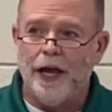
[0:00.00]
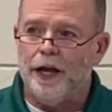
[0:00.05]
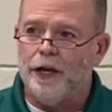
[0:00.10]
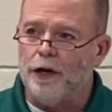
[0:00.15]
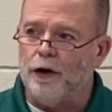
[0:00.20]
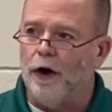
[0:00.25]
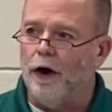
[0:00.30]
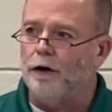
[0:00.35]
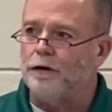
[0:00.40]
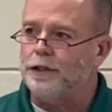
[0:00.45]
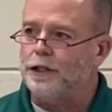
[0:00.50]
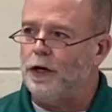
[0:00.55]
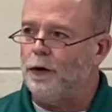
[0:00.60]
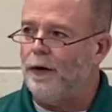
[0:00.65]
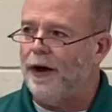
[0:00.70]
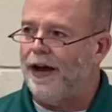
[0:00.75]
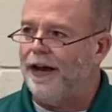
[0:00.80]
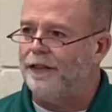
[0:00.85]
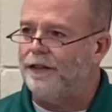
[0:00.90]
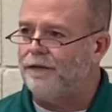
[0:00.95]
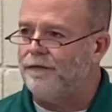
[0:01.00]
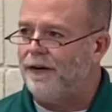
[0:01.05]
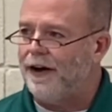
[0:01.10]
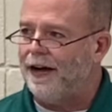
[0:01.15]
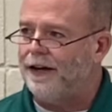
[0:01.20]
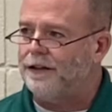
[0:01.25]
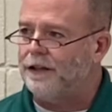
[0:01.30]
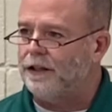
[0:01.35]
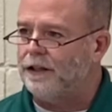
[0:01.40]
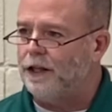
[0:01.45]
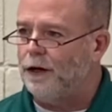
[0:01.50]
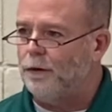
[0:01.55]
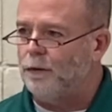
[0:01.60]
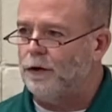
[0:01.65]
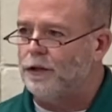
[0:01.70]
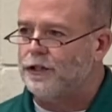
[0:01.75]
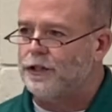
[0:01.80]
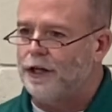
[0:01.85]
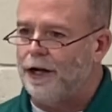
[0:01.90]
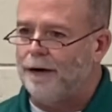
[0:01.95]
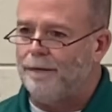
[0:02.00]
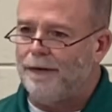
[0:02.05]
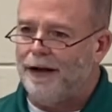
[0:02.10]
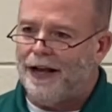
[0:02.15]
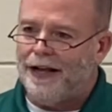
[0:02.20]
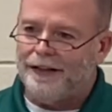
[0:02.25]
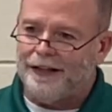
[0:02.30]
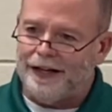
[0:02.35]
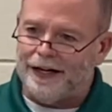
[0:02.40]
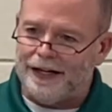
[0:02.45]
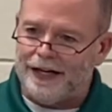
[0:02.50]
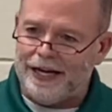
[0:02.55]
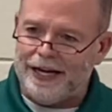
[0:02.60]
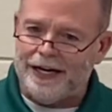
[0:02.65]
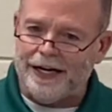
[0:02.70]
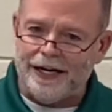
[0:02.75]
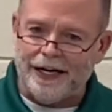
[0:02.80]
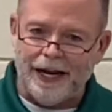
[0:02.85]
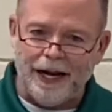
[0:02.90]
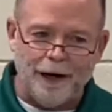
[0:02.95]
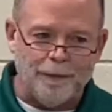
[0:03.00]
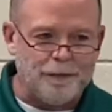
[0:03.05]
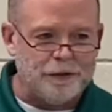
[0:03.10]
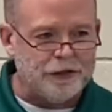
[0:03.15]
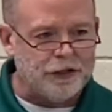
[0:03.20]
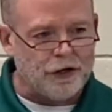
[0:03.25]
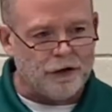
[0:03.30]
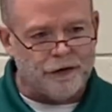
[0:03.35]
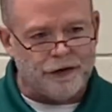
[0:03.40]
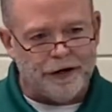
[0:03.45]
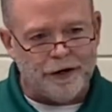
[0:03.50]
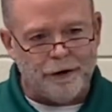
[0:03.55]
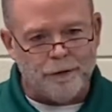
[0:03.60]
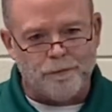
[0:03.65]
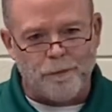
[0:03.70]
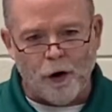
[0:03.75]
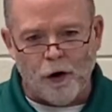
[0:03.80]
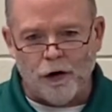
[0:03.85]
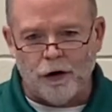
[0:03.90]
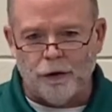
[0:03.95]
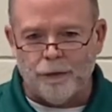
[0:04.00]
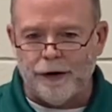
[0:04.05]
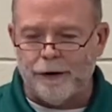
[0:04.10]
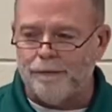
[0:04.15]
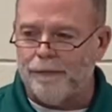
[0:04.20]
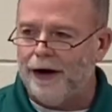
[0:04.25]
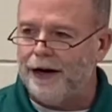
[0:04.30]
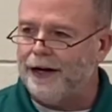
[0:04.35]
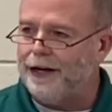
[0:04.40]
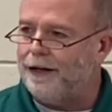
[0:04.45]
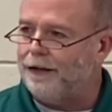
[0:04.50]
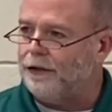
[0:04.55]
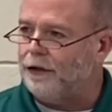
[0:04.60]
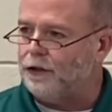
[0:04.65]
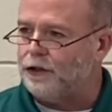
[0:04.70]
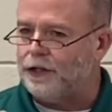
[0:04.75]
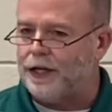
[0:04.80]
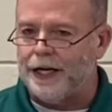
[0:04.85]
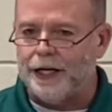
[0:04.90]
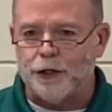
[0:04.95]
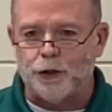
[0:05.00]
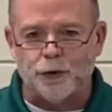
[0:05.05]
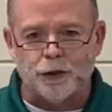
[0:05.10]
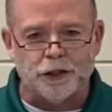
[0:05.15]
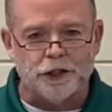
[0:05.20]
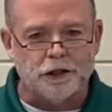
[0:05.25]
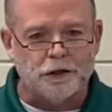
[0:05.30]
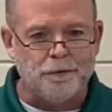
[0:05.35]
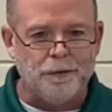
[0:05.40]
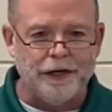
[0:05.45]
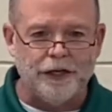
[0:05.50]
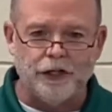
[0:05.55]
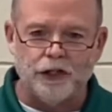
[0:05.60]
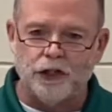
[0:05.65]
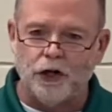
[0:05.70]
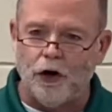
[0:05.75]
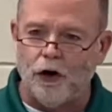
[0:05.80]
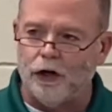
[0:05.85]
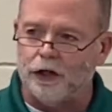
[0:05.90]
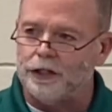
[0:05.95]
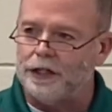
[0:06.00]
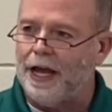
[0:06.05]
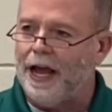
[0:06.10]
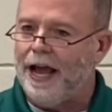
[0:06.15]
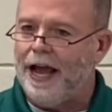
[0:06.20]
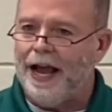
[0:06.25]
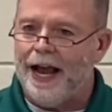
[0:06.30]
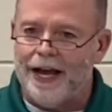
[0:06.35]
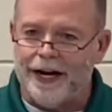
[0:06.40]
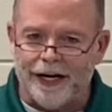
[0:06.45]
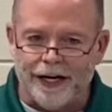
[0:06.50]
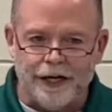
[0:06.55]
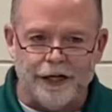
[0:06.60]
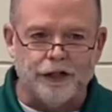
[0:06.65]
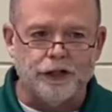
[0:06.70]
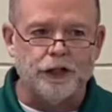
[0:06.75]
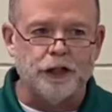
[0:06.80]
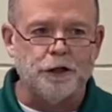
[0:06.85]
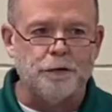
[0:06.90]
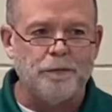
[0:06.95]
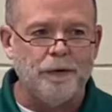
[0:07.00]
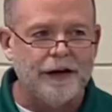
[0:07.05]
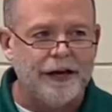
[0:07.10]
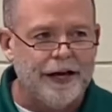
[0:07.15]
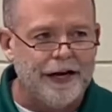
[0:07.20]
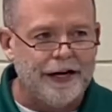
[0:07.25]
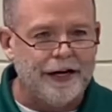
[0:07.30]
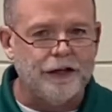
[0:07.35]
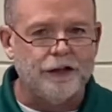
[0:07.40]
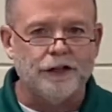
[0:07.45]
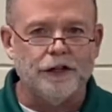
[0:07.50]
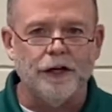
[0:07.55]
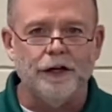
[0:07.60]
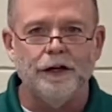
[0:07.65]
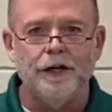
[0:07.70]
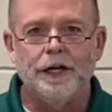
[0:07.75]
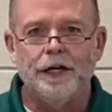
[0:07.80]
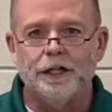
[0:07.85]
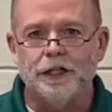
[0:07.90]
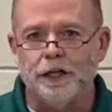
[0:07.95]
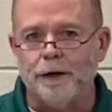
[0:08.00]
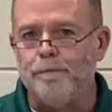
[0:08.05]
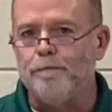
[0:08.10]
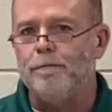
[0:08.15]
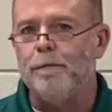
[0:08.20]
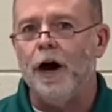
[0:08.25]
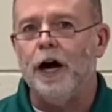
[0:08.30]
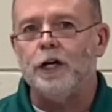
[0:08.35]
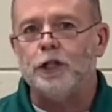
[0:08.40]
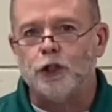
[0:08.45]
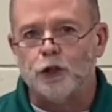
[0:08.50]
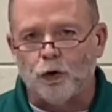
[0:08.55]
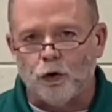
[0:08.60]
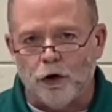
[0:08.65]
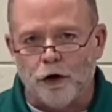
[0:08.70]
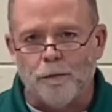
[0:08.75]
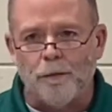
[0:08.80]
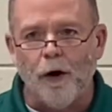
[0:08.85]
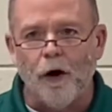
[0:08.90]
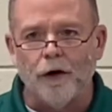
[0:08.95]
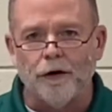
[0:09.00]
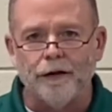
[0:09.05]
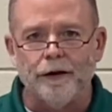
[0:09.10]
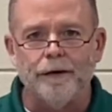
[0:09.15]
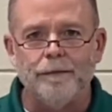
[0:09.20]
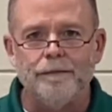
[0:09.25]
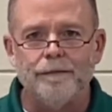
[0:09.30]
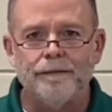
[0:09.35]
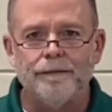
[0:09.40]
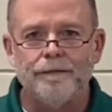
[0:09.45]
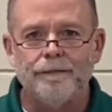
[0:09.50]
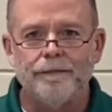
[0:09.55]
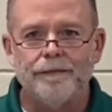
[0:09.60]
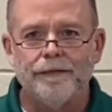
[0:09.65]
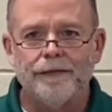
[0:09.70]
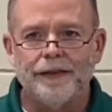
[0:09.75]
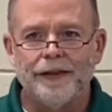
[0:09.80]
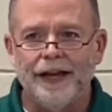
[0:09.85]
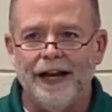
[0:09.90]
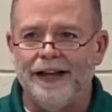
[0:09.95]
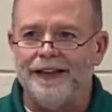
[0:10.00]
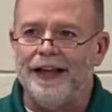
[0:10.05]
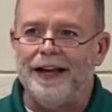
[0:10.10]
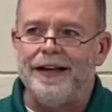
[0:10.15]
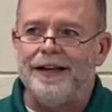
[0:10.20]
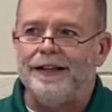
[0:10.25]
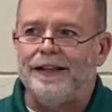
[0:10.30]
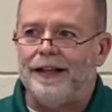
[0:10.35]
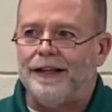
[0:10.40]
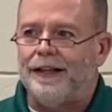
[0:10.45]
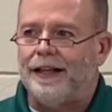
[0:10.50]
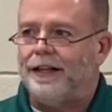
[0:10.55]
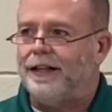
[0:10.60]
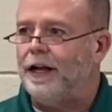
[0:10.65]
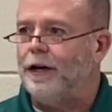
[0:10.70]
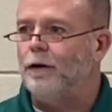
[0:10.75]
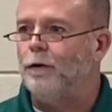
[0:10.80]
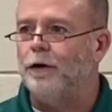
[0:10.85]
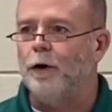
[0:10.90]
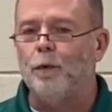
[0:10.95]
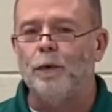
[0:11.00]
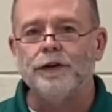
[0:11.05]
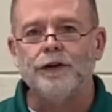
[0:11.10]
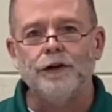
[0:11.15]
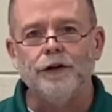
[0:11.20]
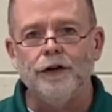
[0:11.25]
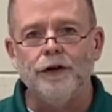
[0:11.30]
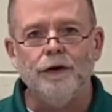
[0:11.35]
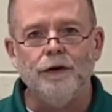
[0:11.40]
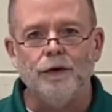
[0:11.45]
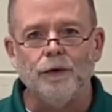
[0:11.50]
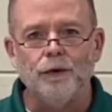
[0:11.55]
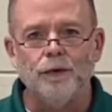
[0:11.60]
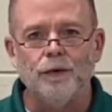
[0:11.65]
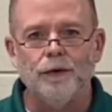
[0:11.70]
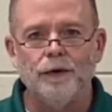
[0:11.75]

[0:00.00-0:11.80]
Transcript: You also had the fact that there were some that needed help, and so they're borrowing money and there's interest that's being charged, and it is just beginning to, to mushroom on them, and they, they, they don't know what to do.